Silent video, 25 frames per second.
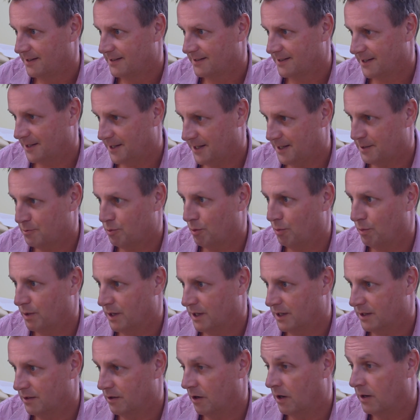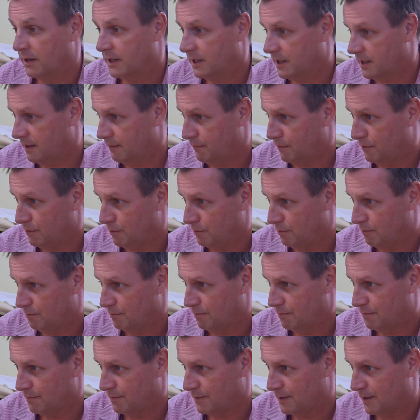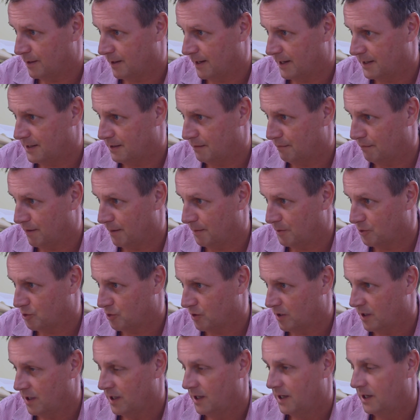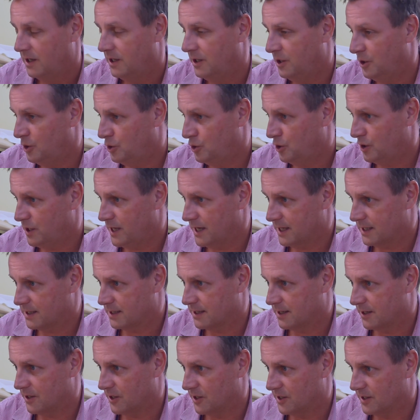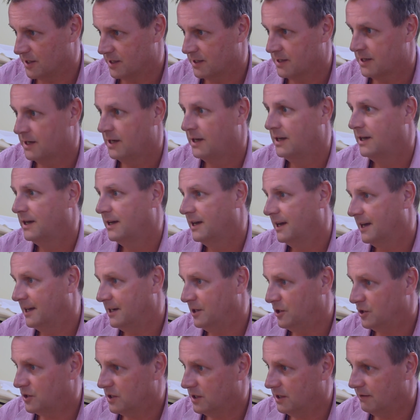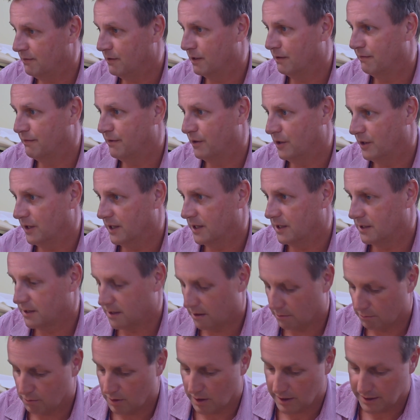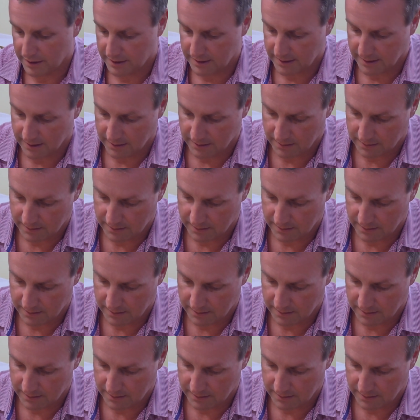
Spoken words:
So that's what we're going to do. I'm going to give you the anti-inflammatory. You do the exercises and you see if you can find those. I'll write it down.